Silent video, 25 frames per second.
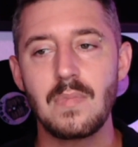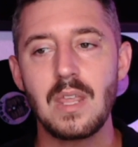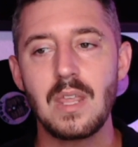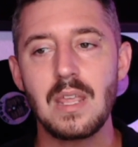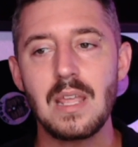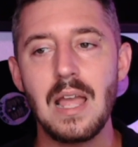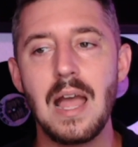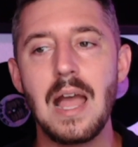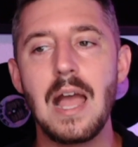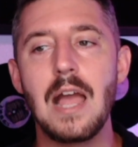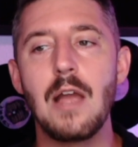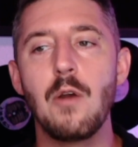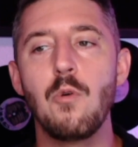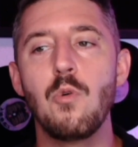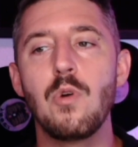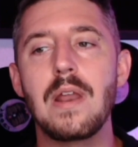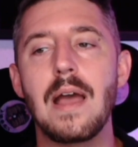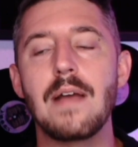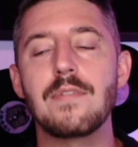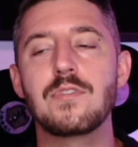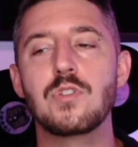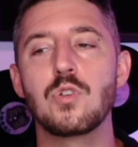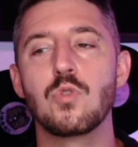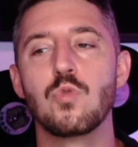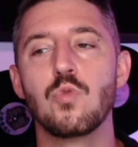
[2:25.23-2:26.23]
I would
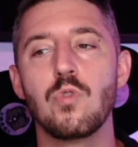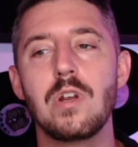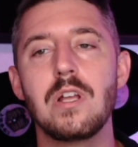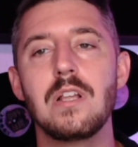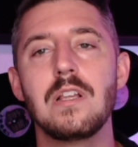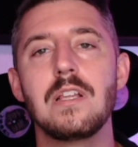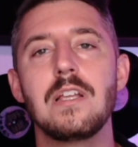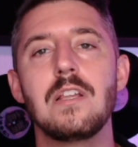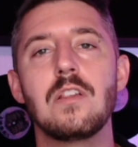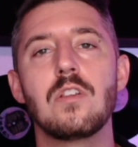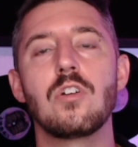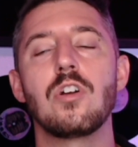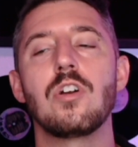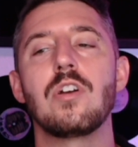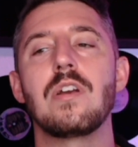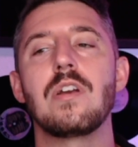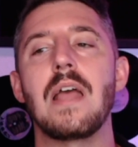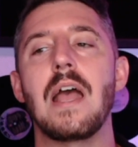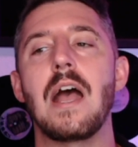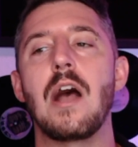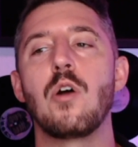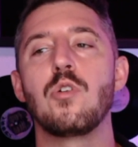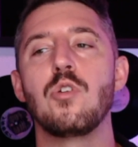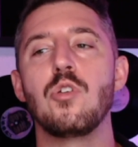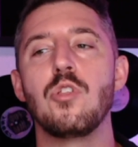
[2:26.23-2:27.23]
have to really learn
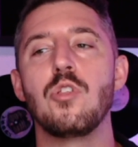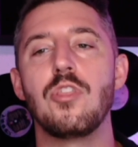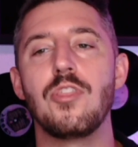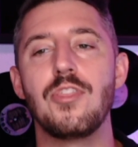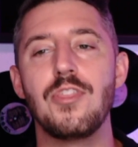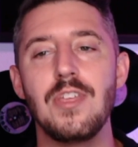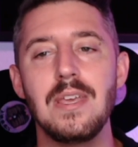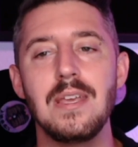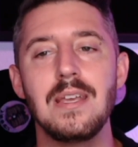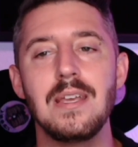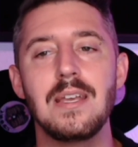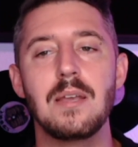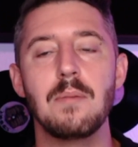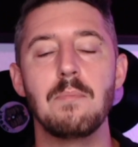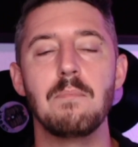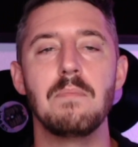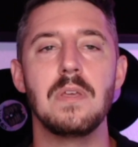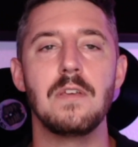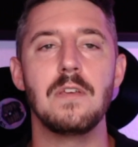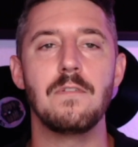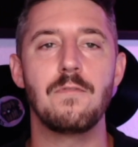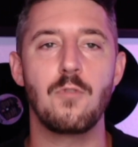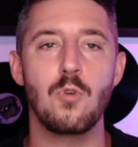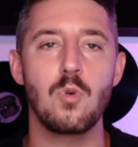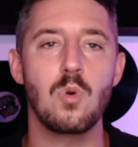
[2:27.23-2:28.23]
how to think
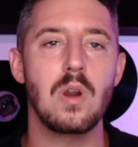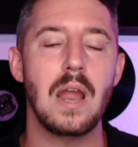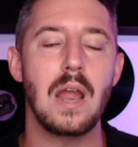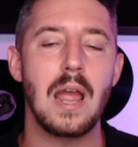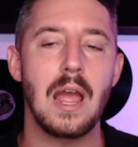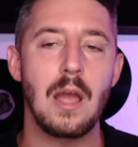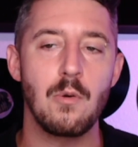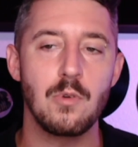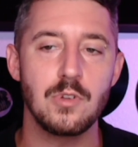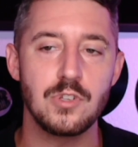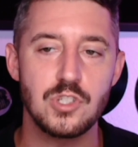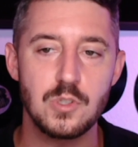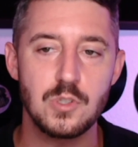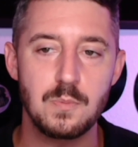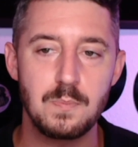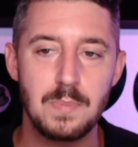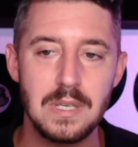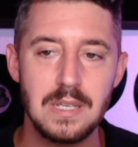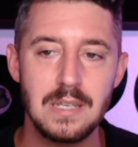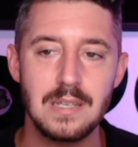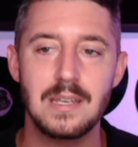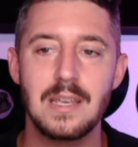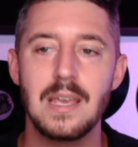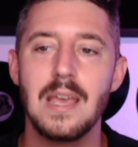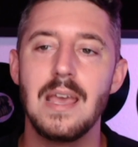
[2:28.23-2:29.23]
before I would
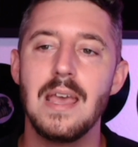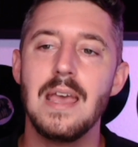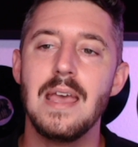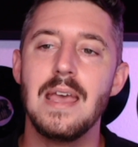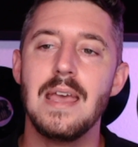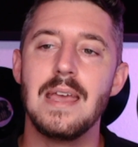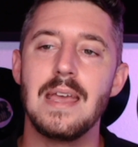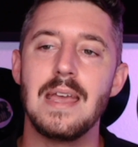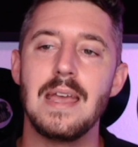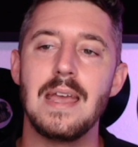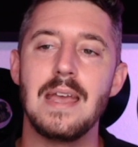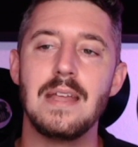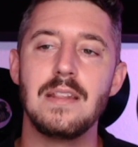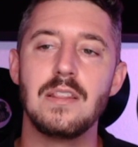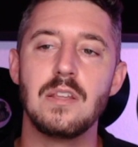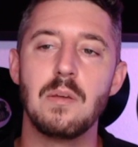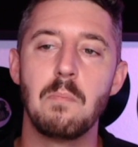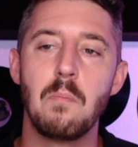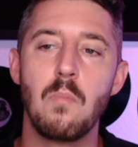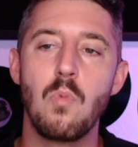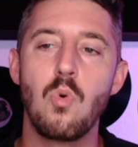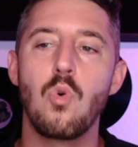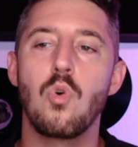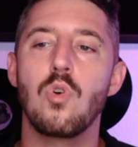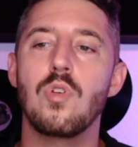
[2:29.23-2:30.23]
speak. And the
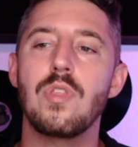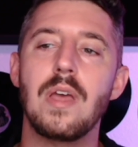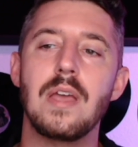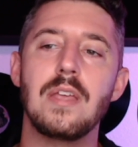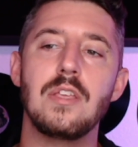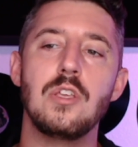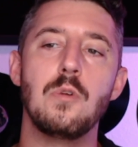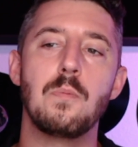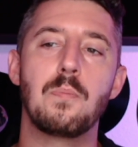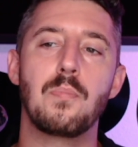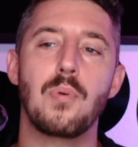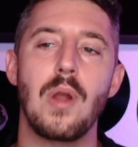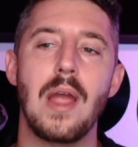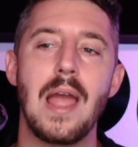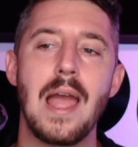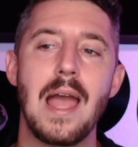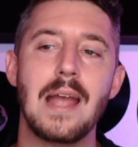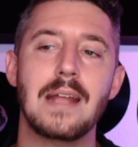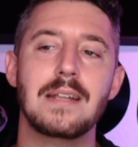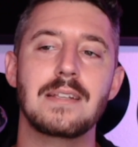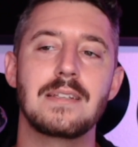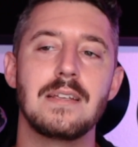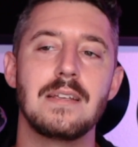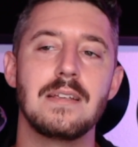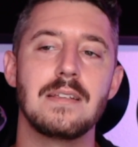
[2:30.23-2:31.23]
more that you
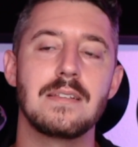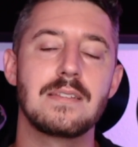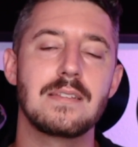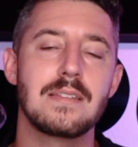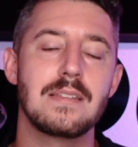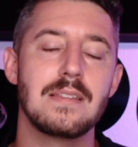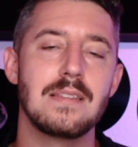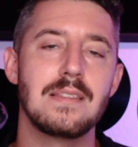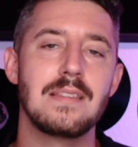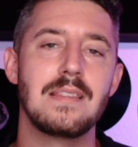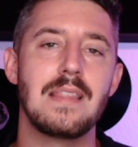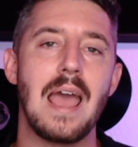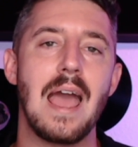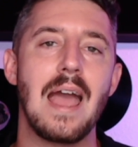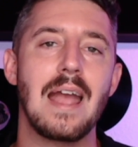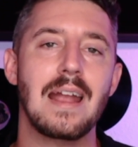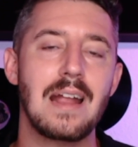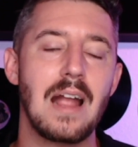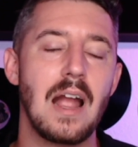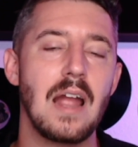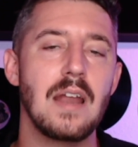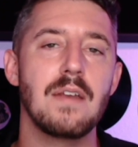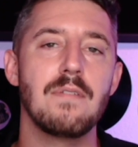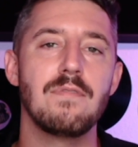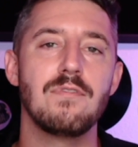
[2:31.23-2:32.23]
practice that
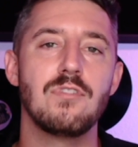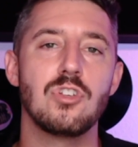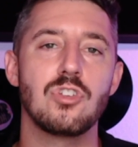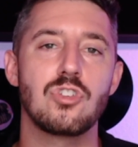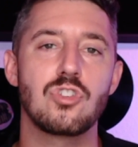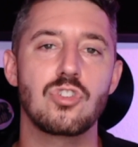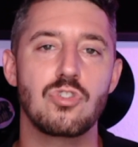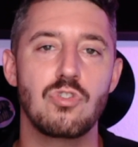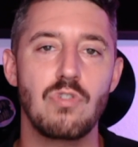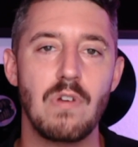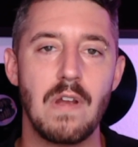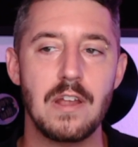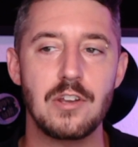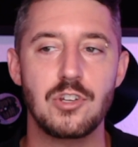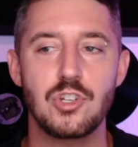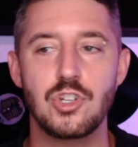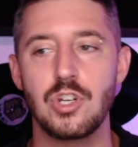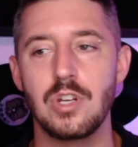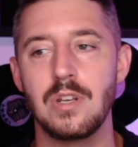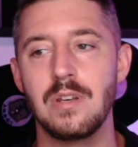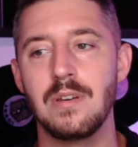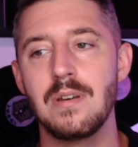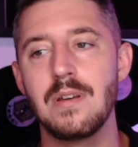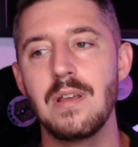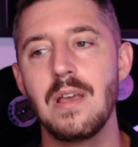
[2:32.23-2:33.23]
kind of
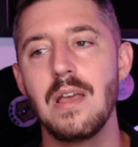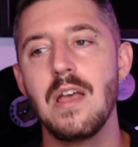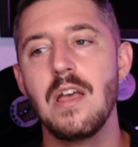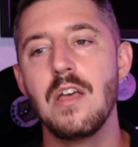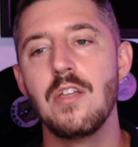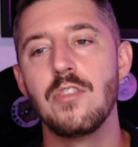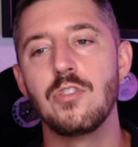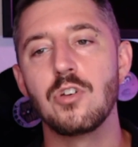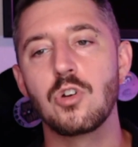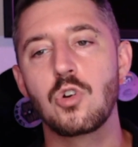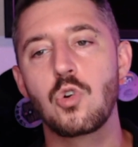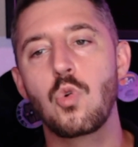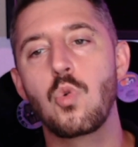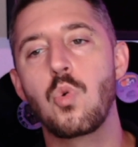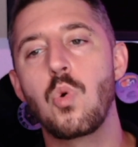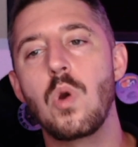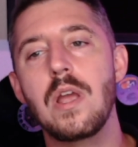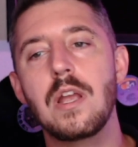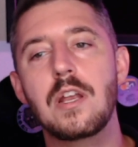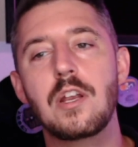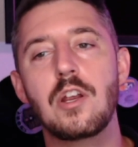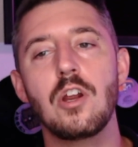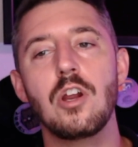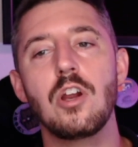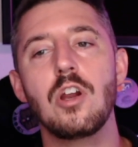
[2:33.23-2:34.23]
discretion, the
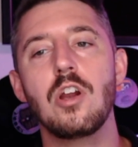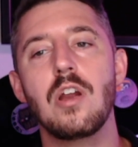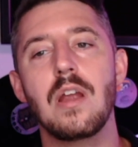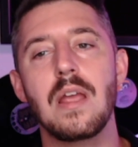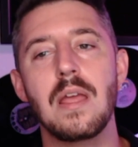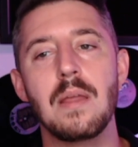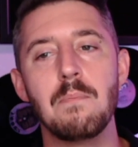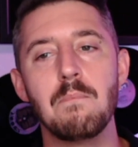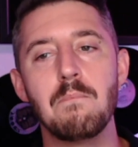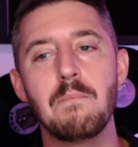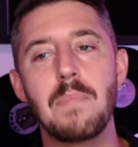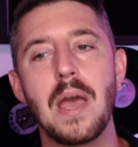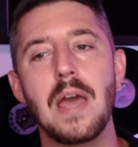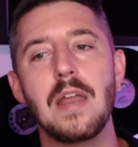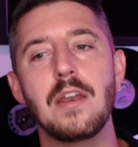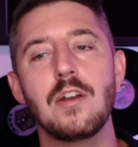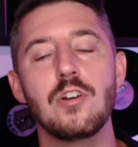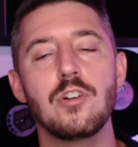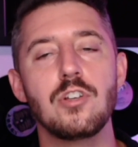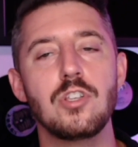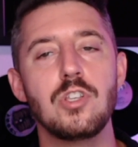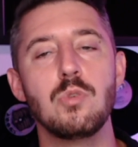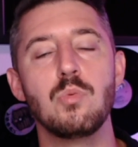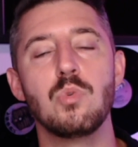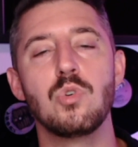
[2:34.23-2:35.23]
quicker and
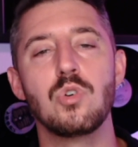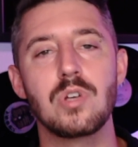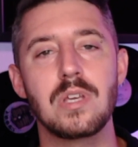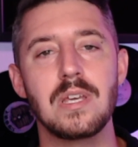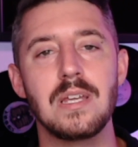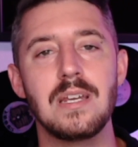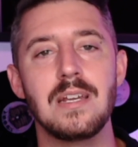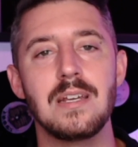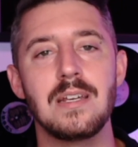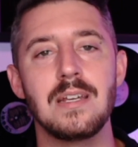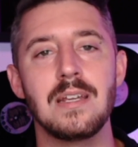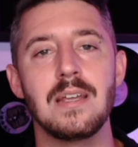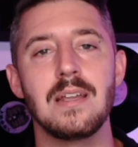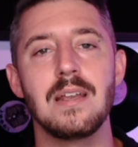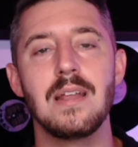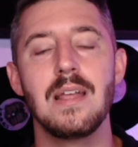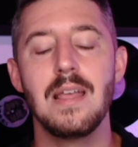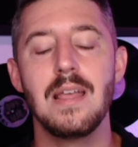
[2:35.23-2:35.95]
better you will get at it.